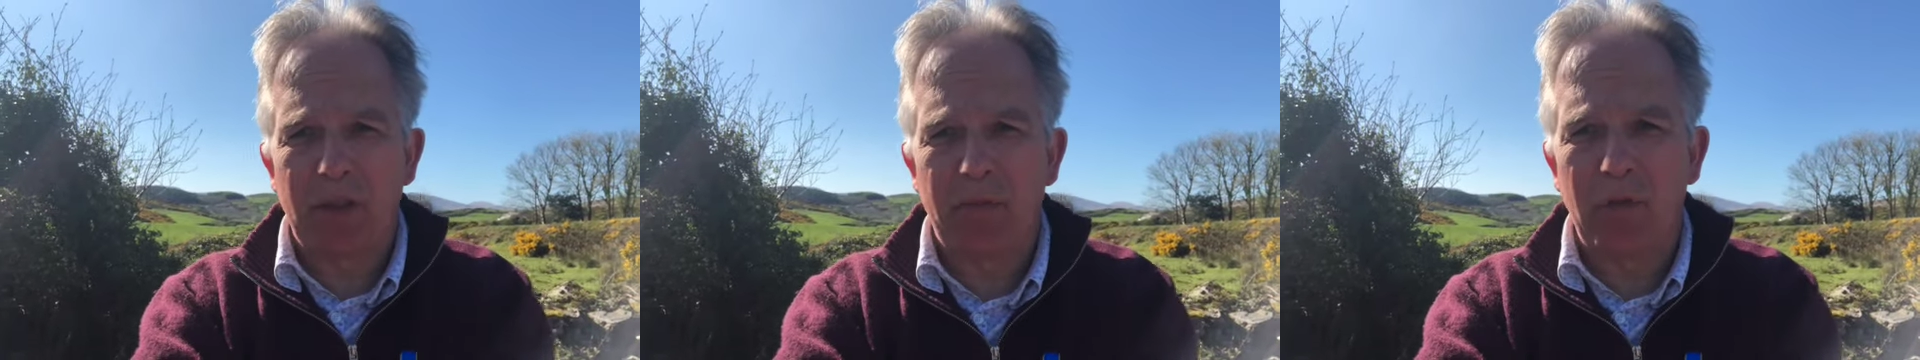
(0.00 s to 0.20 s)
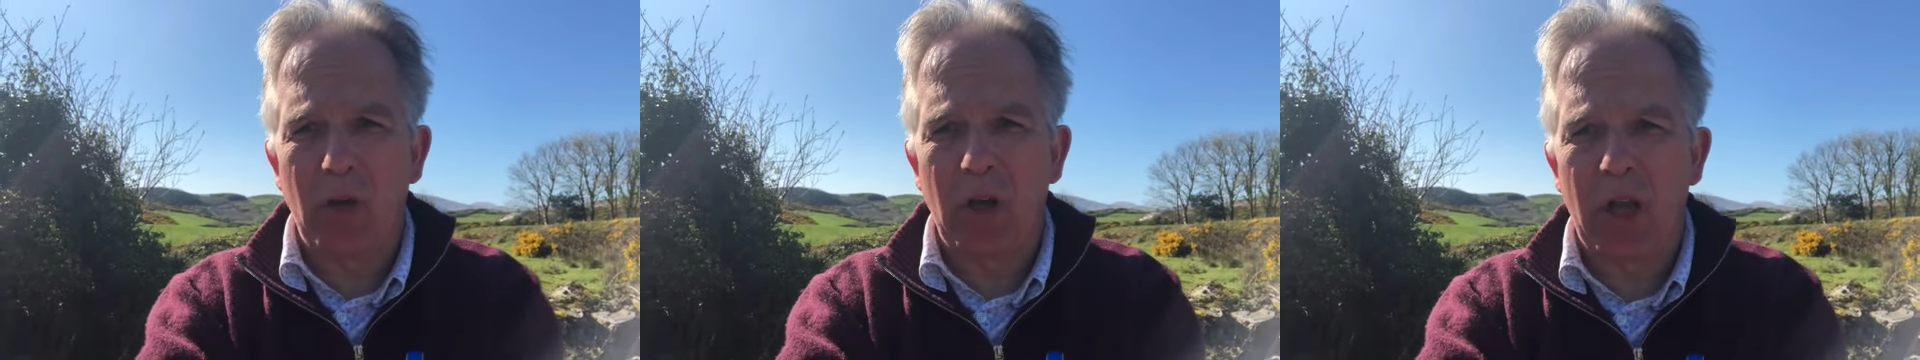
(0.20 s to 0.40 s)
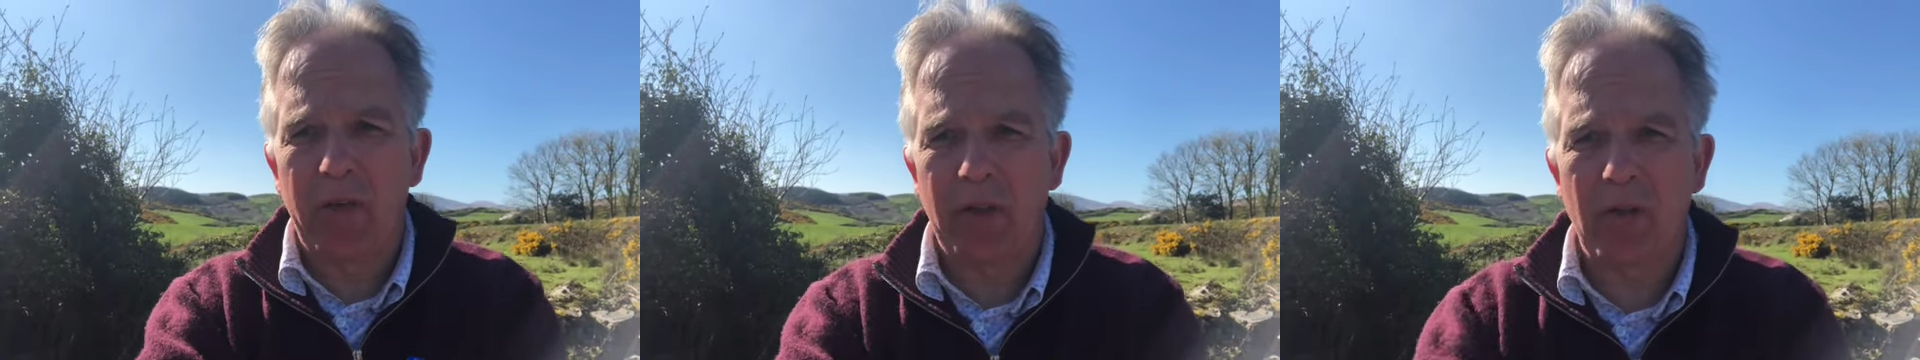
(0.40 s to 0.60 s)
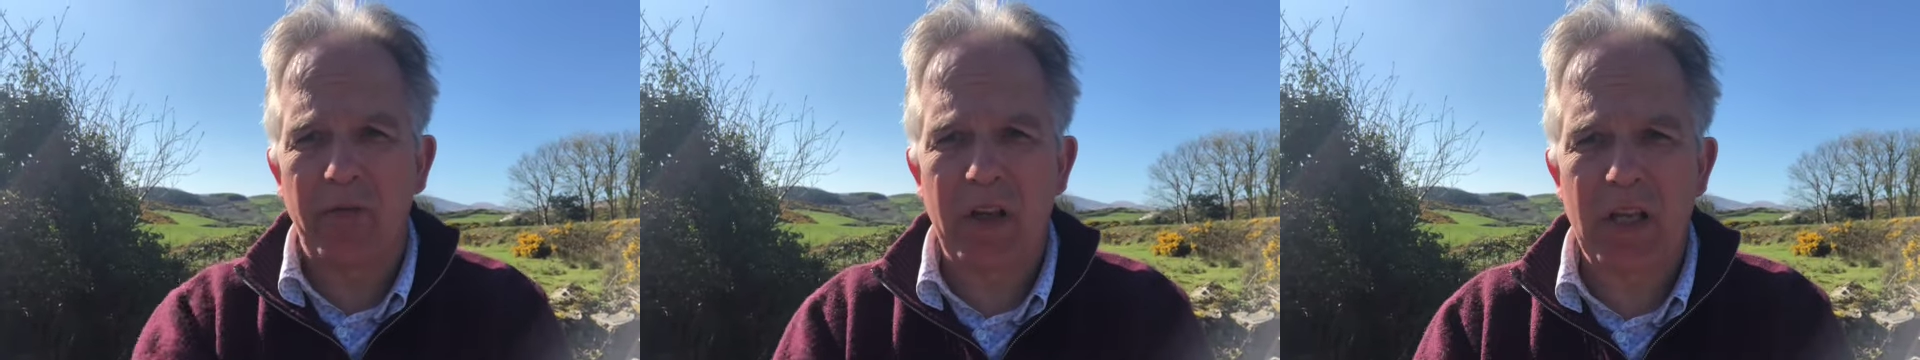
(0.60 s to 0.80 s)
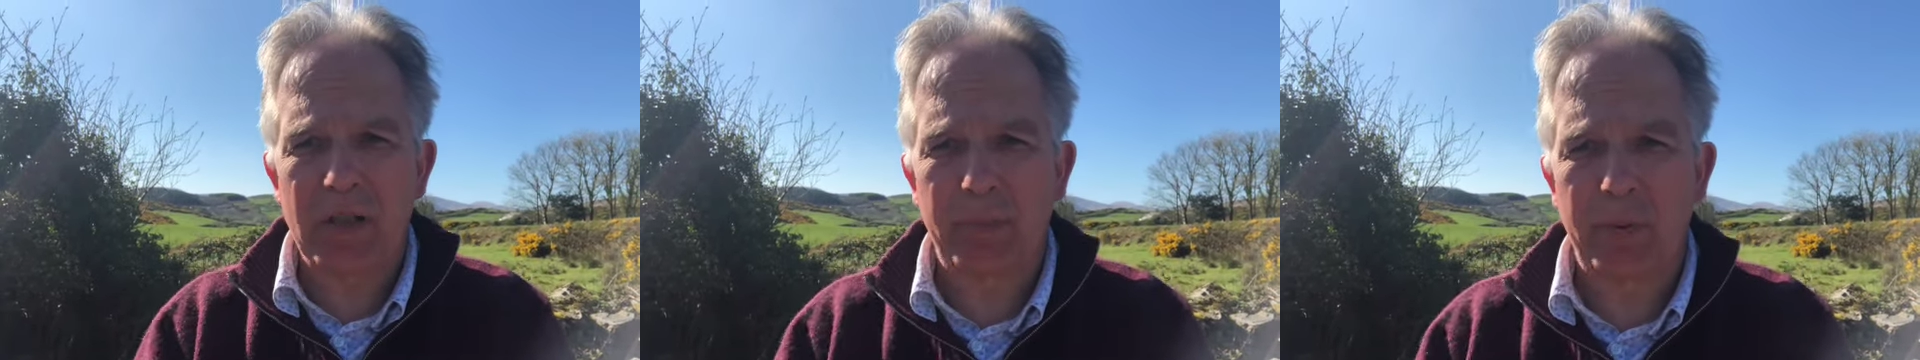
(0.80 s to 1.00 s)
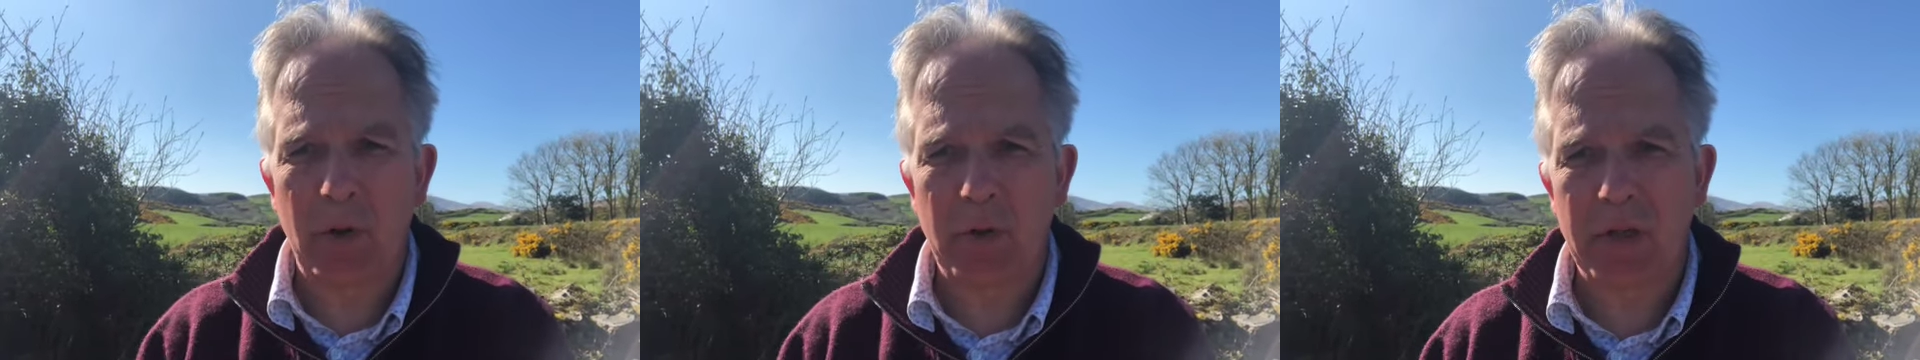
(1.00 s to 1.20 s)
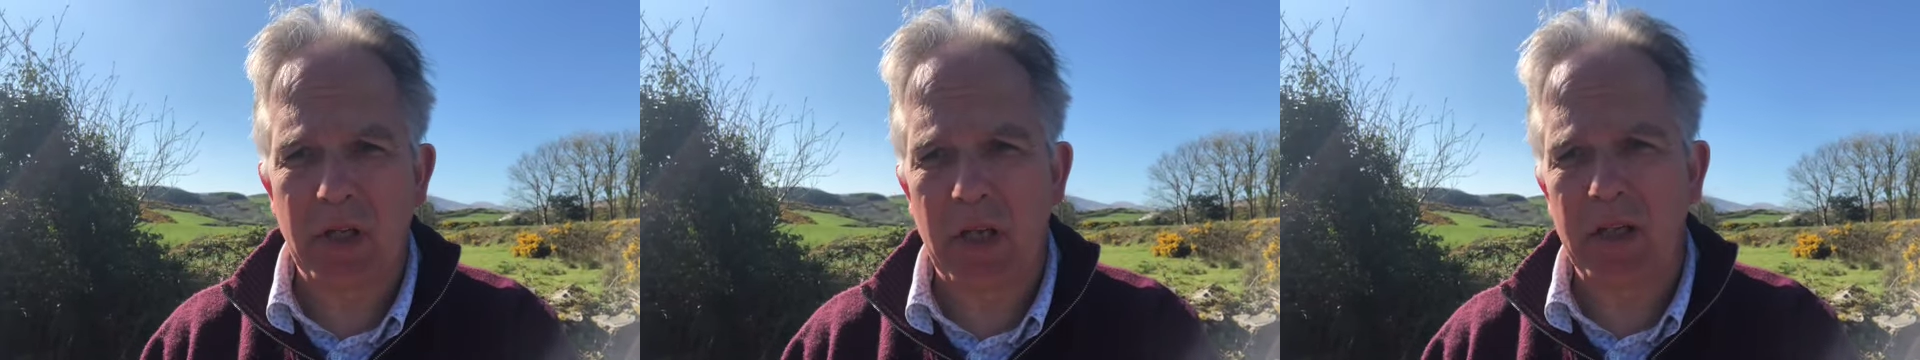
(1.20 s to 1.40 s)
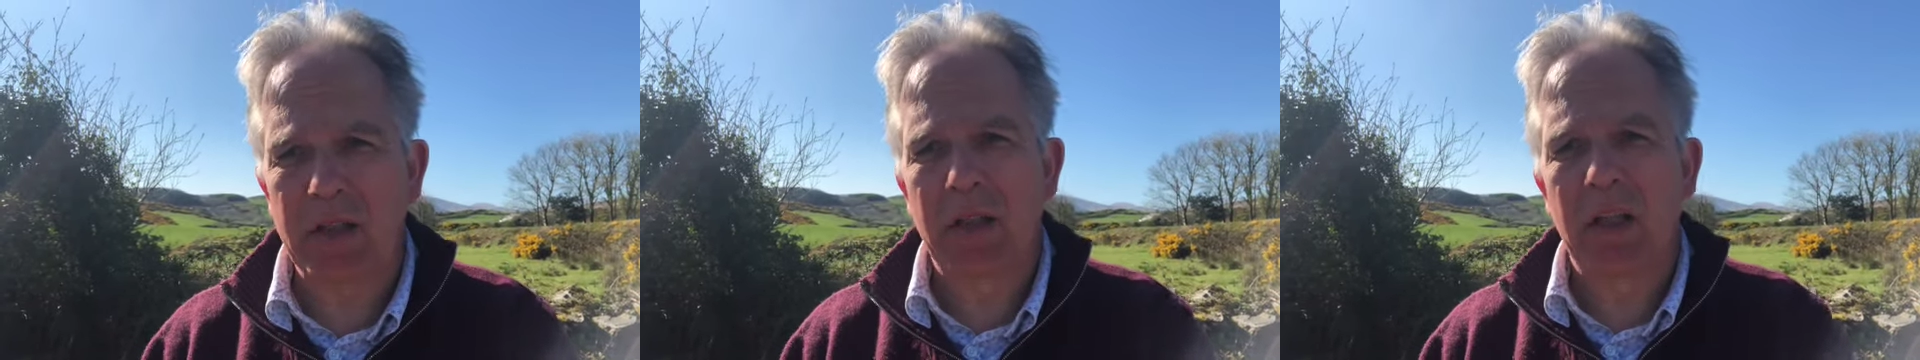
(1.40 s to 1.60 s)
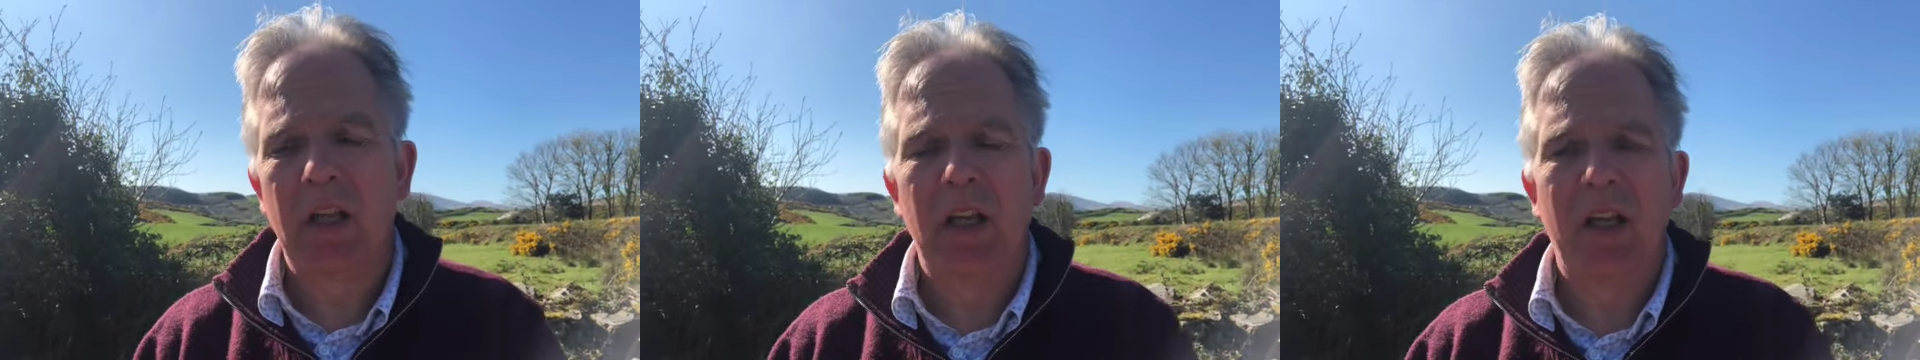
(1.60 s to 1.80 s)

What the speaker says: of not having the visa process.